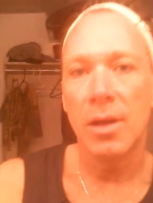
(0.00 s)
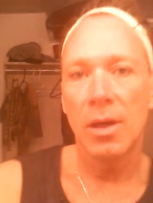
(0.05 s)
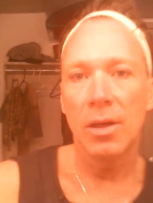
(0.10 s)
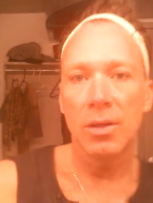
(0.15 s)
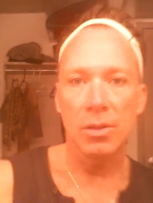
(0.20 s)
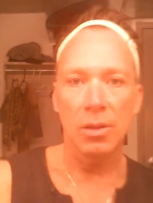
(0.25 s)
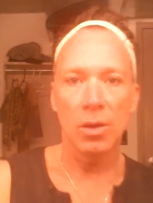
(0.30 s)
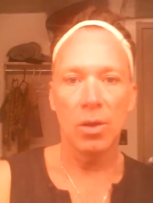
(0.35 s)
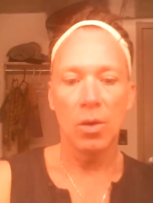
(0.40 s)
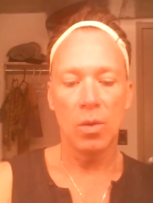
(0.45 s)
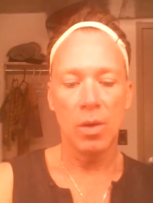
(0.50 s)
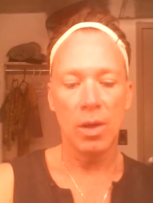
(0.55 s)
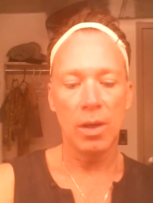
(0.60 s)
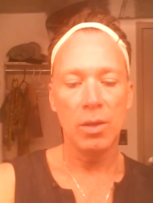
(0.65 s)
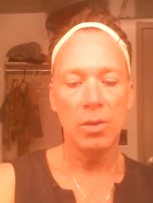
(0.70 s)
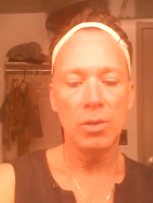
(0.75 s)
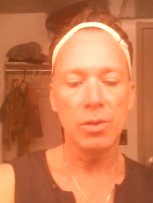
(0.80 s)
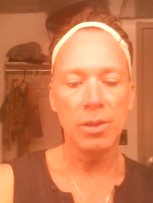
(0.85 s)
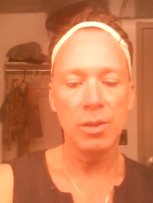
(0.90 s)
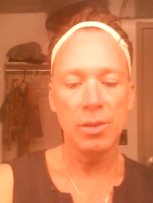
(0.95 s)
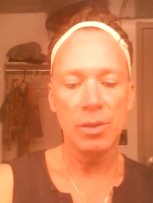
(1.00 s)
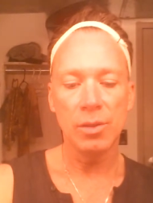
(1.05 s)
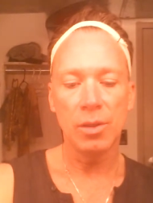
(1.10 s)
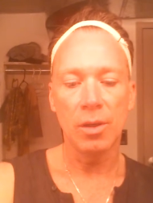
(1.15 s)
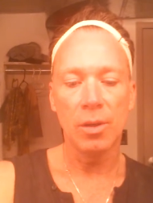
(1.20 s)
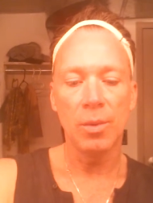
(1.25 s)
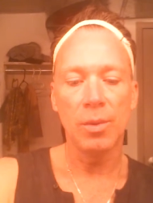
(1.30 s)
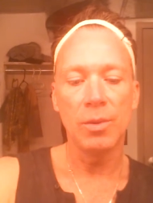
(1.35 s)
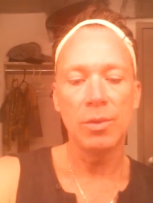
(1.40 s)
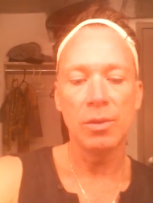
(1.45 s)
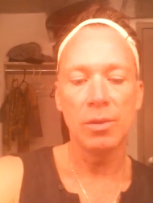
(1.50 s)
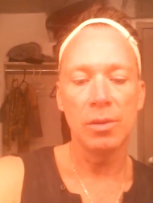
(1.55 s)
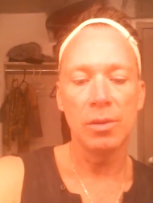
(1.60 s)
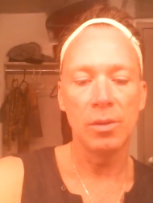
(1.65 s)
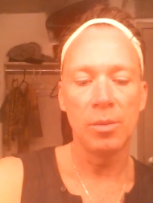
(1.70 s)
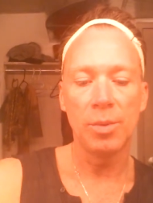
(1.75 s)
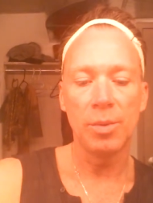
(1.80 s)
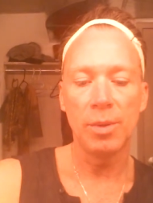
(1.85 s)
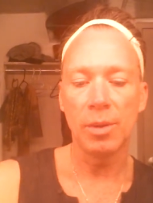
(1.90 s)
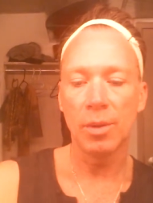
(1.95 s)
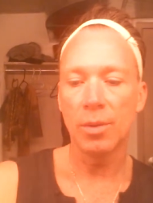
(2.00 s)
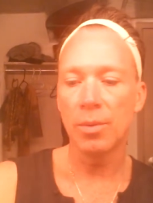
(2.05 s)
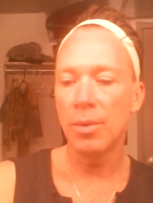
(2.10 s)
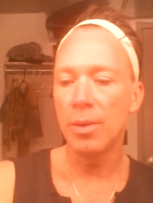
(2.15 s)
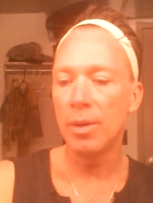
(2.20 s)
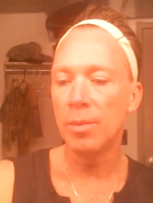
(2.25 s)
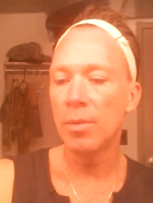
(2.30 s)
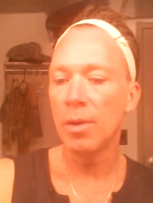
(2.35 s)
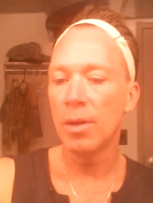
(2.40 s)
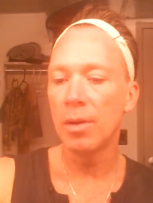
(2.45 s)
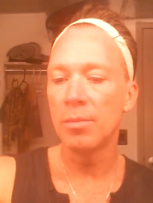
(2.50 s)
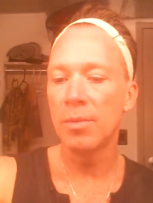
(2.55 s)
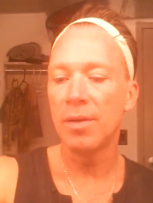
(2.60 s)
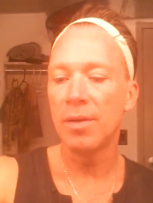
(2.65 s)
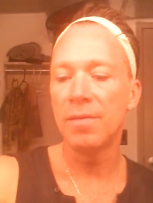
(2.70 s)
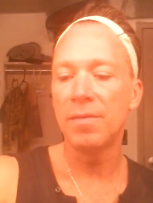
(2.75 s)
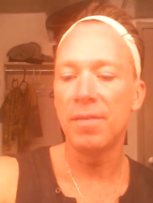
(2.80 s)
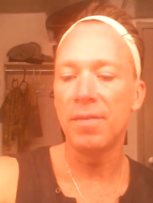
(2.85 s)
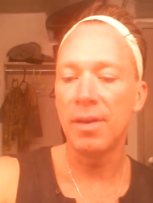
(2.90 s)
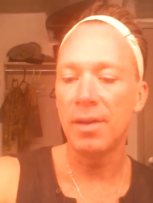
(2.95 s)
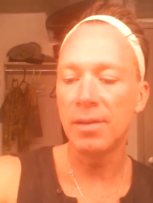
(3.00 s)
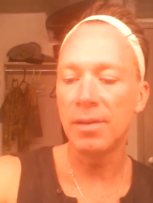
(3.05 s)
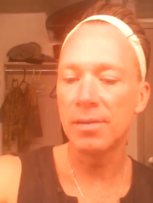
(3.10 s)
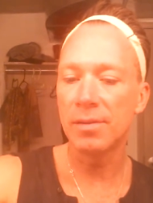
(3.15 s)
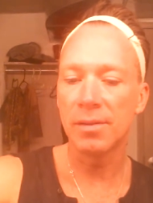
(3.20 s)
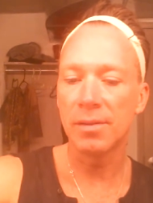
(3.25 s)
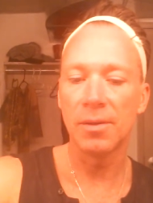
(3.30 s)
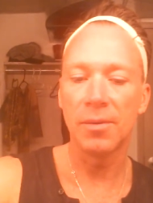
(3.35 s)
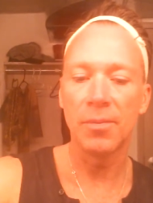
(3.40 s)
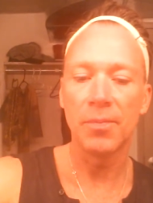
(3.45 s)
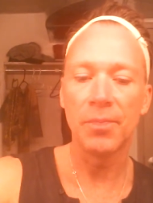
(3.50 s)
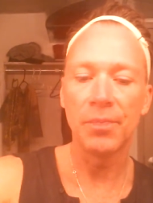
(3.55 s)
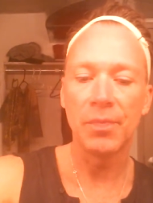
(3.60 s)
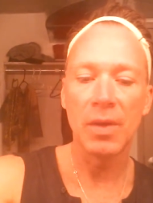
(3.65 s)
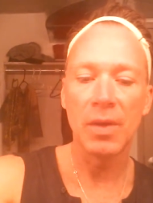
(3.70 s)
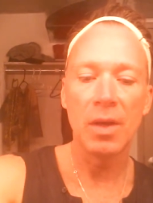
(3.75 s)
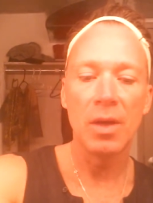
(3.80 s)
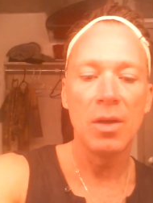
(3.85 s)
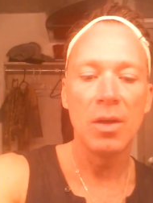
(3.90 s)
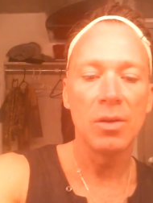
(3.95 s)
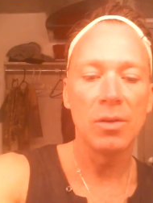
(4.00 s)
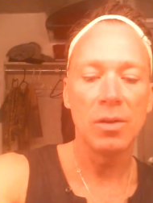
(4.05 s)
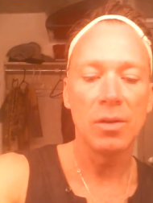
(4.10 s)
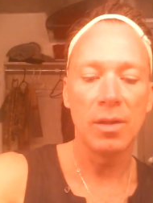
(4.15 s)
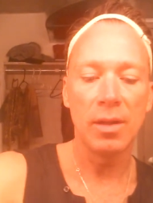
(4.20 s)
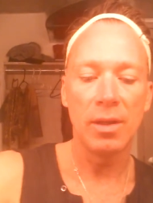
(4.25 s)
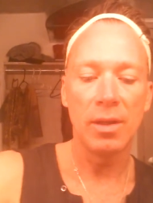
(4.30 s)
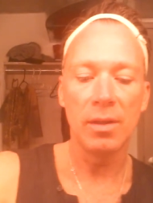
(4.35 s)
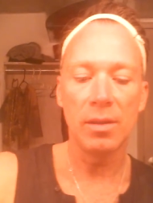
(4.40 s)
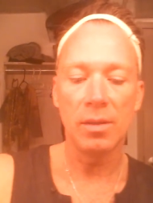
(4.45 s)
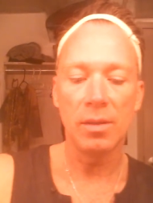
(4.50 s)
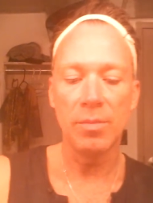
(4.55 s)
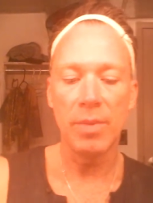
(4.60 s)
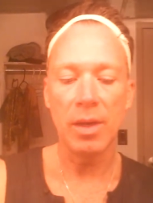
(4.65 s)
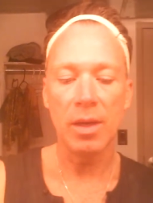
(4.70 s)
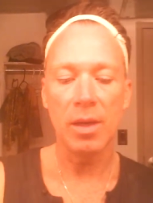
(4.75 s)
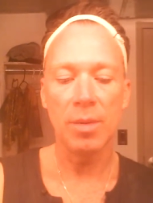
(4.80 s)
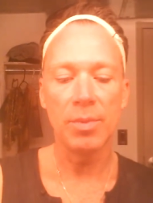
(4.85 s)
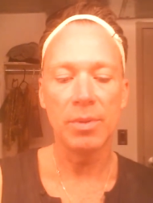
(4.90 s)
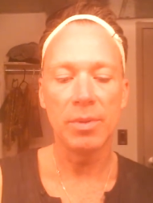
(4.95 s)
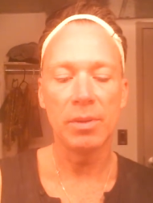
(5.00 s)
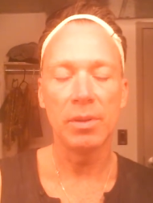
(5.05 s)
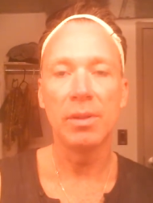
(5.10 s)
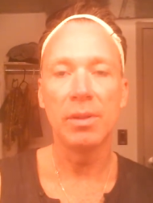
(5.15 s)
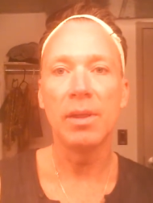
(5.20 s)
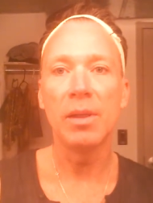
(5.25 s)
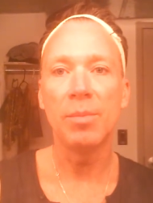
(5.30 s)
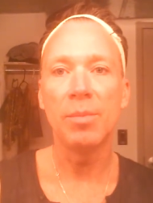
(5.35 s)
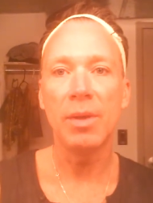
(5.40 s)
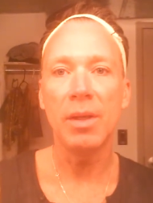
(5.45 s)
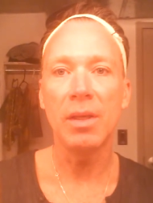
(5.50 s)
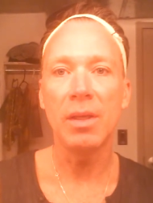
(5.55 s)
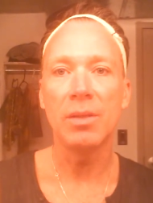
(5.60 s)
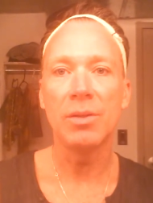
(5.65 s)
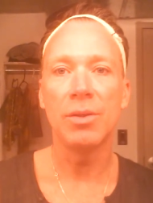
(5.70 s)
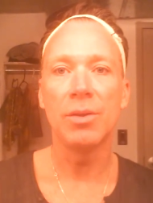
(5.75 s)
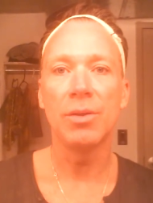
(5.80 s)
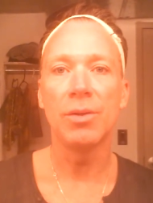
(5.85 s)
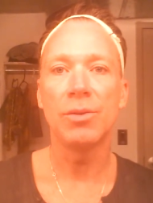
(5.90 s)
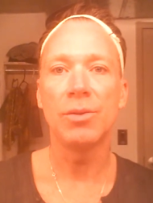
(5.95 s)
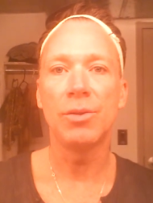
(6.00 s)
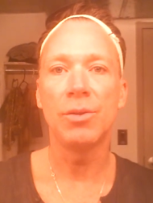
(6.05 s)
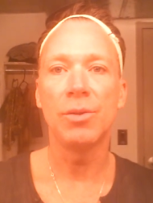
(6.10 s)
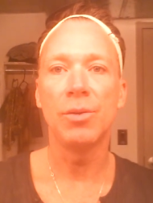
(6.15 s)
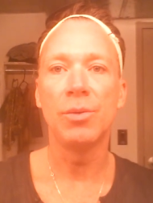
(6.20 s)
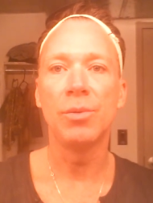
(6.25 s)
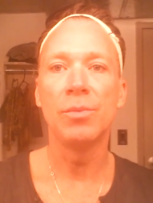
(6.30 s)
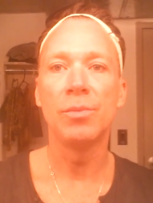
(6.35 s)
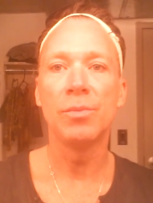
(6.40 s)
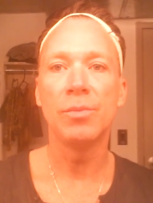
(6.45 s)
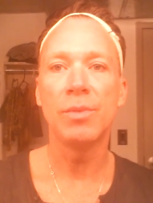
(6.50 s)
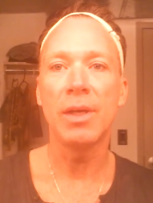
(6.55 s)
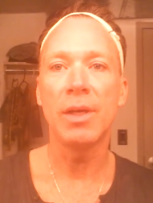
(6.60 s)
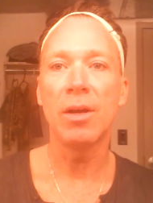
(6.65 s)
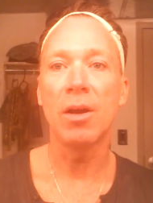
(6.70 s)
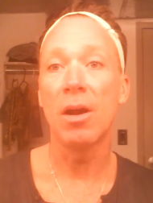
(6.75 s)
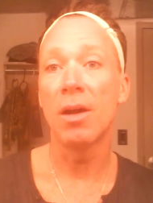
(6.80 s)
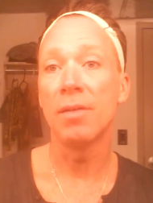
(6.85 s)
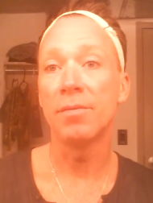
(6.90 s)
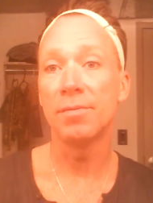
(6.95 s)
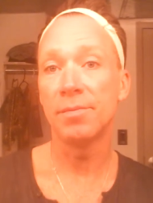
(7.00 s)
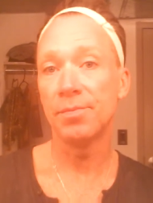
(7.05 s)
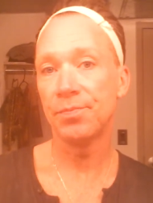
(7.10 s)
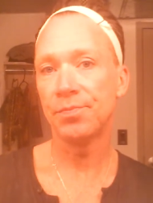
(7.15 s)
So I usually start with just a little bit of cream on my face so that the makeup is a little bit easier to take off